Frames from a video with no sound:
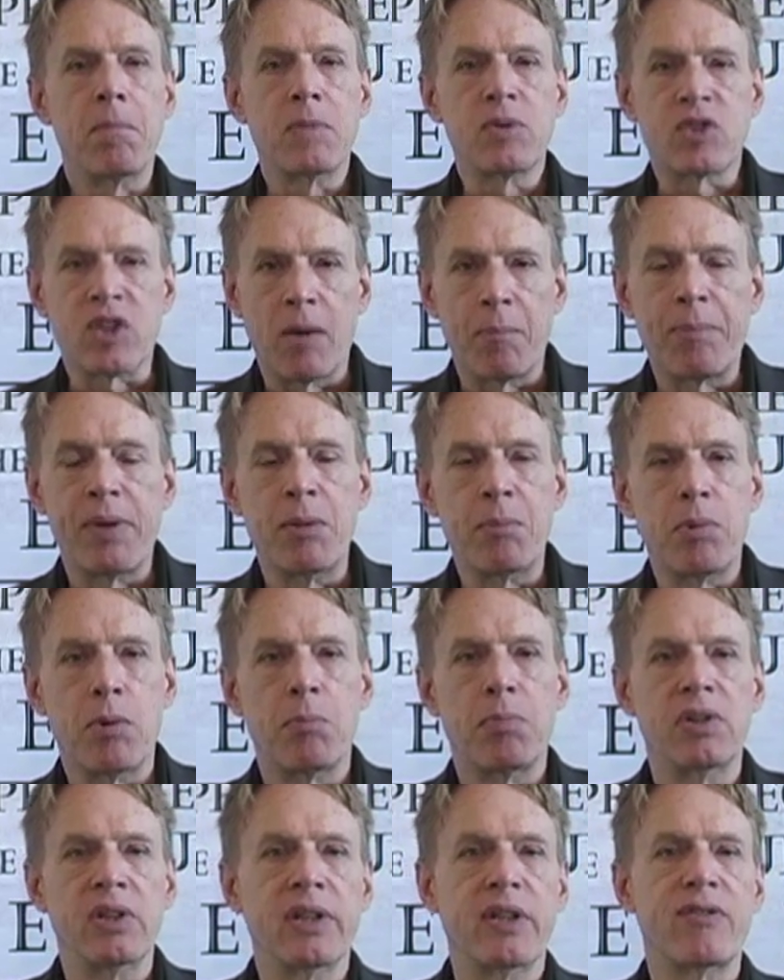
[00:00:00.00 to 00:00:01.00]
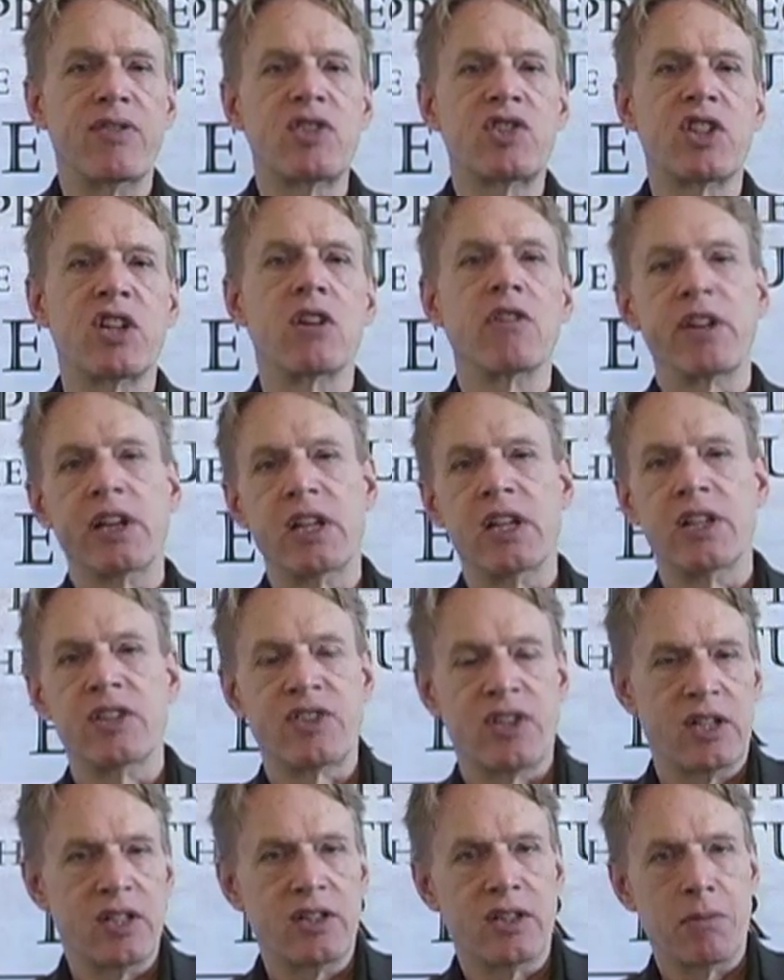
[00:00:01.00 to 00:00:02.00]
Some people believe Syria
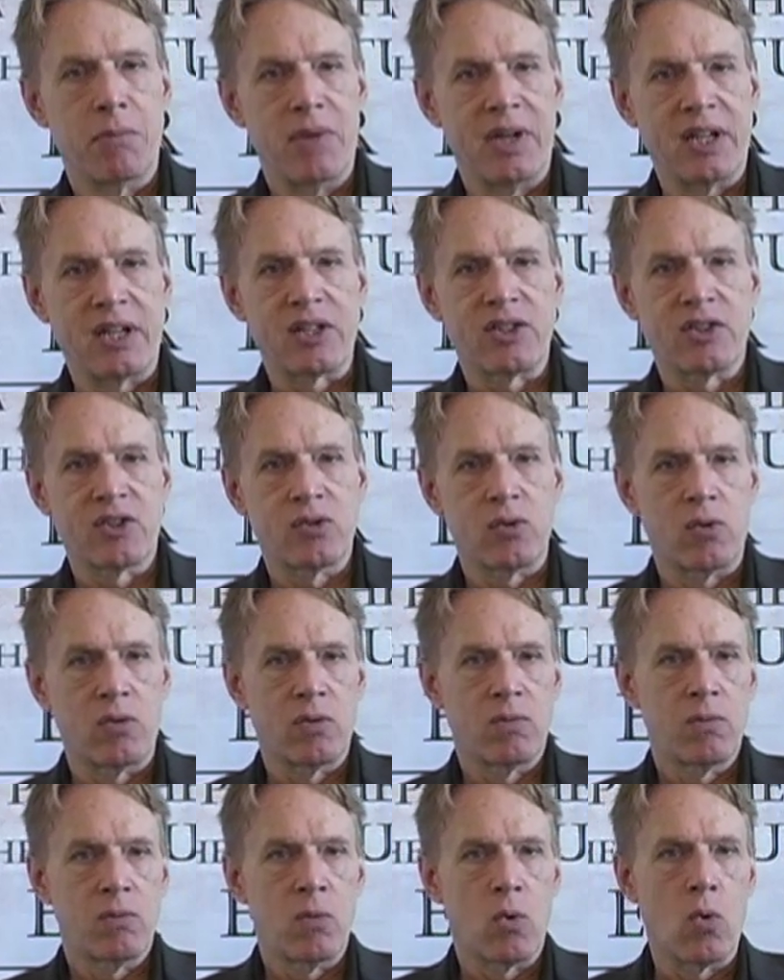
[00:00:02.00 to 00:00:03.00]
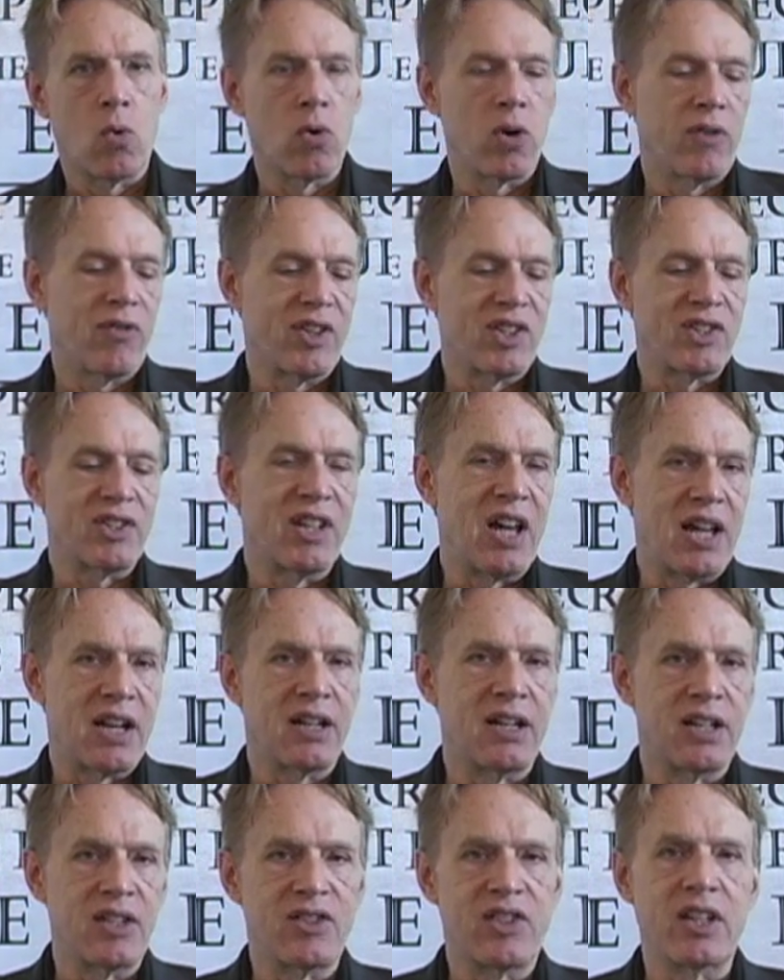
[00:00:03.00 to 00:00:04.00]
is in the mix, or if it's not
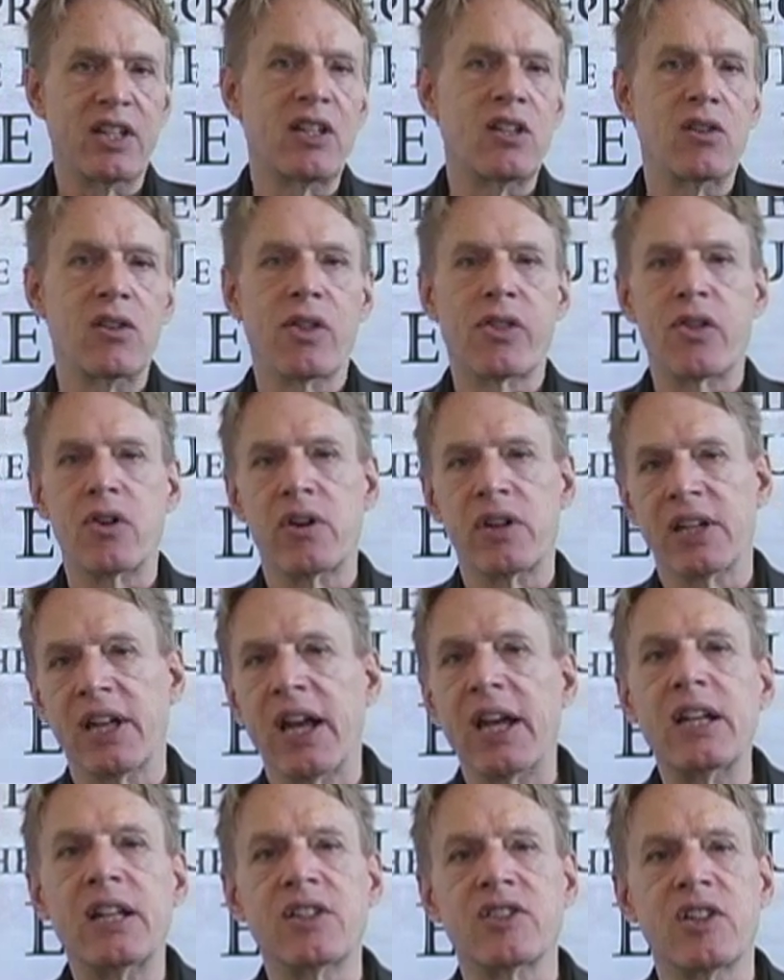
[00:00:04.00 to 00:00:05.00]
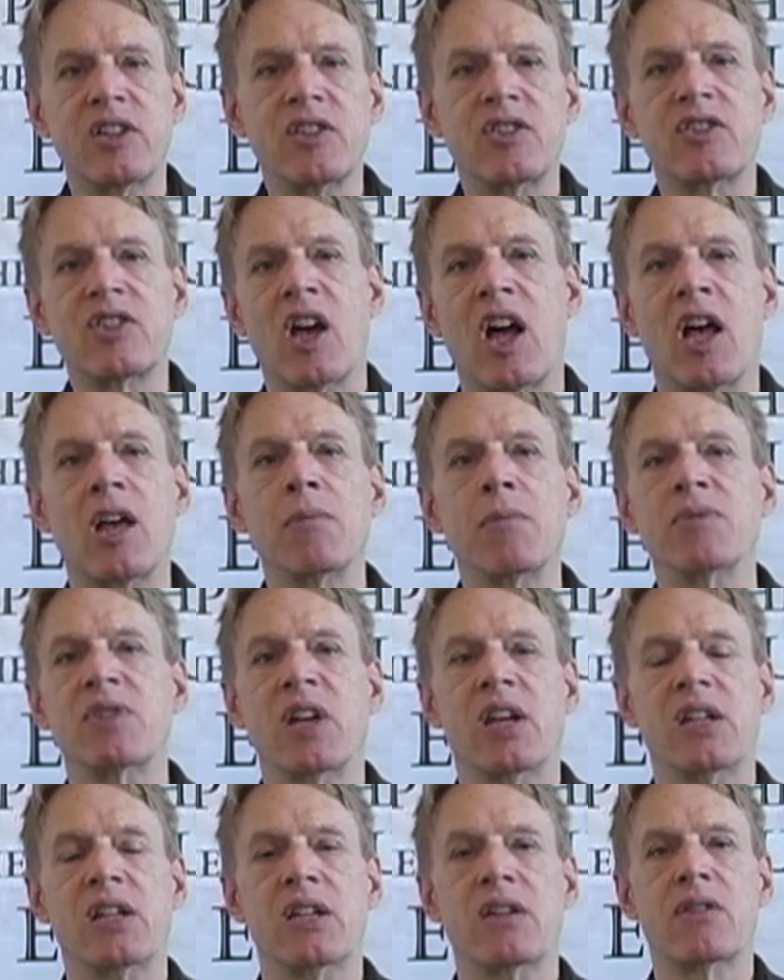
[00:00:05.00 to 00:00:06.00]
in Ezekiel 38, it's in Psalms
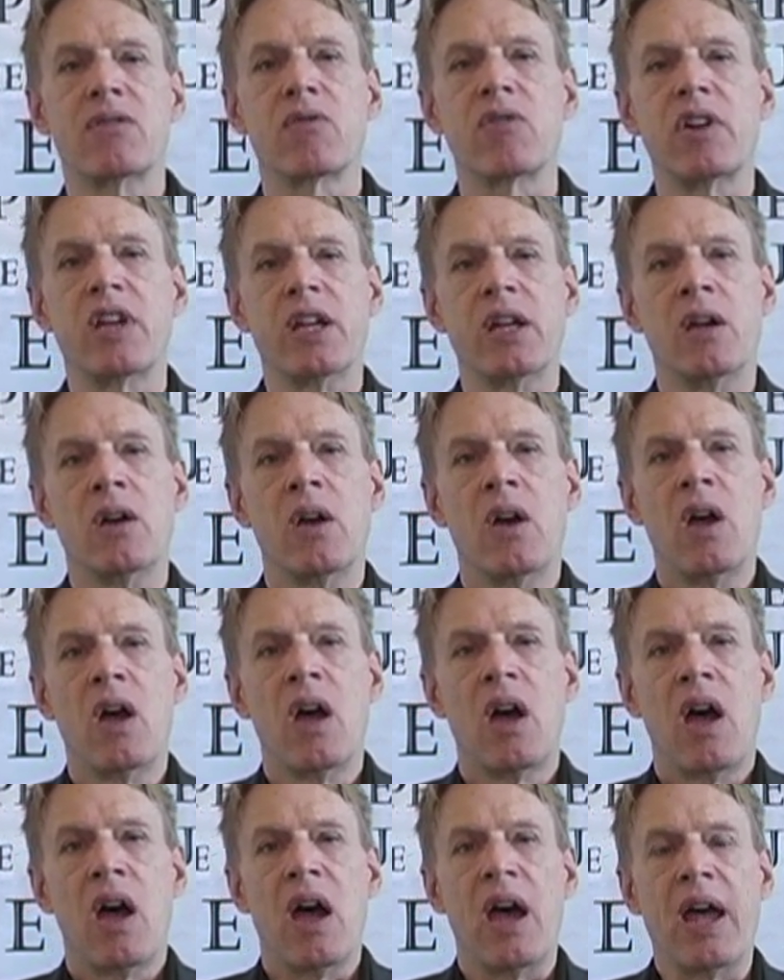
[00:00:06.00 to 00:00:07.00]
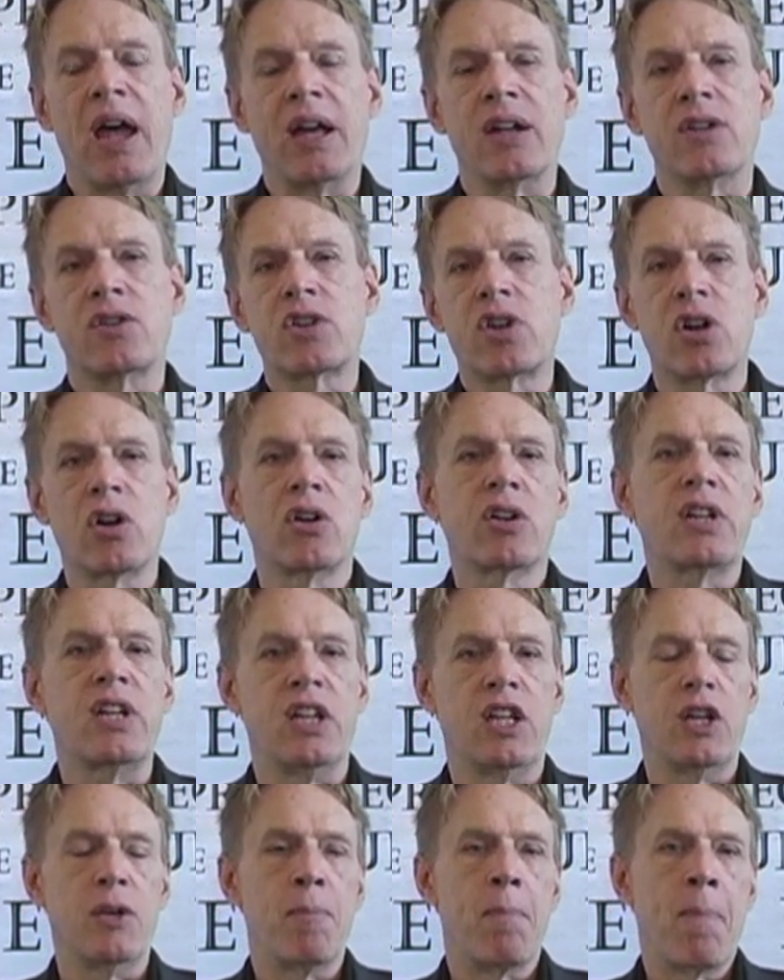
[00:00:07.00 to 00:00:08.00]
83. And
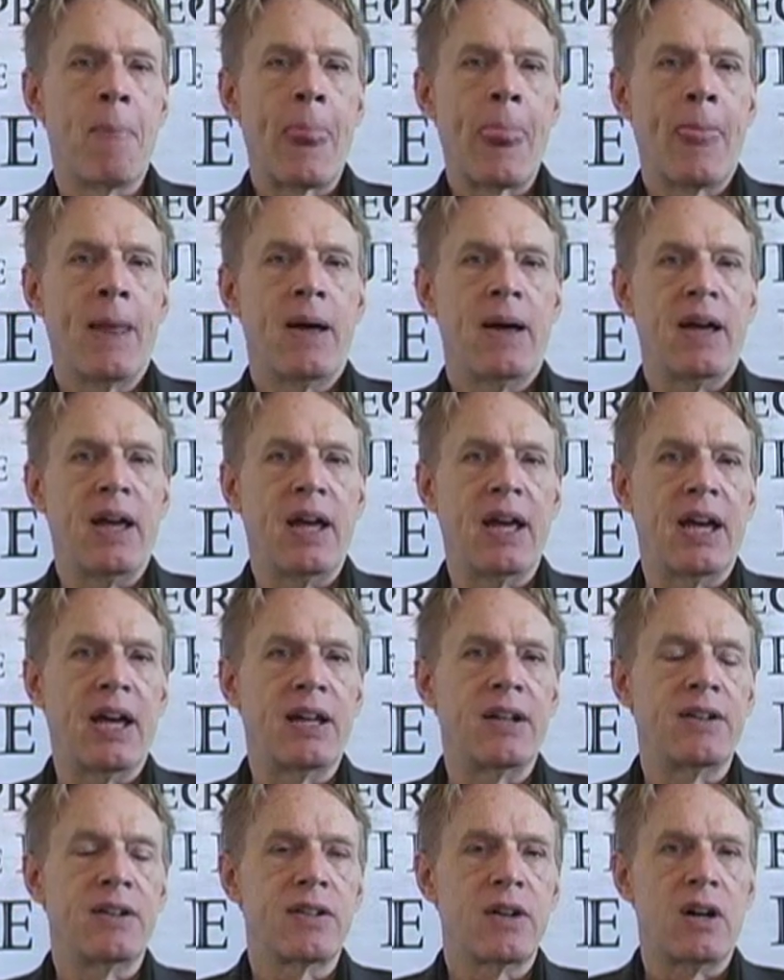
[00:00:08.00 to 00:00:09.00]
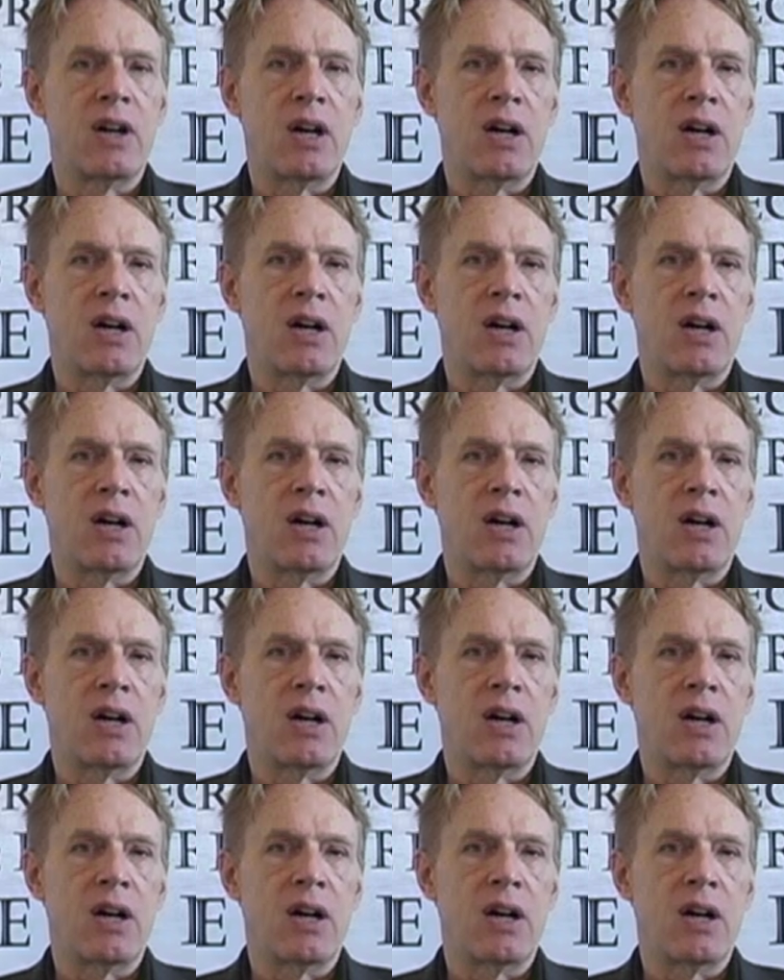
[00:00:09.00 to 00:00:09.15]
Turkey, and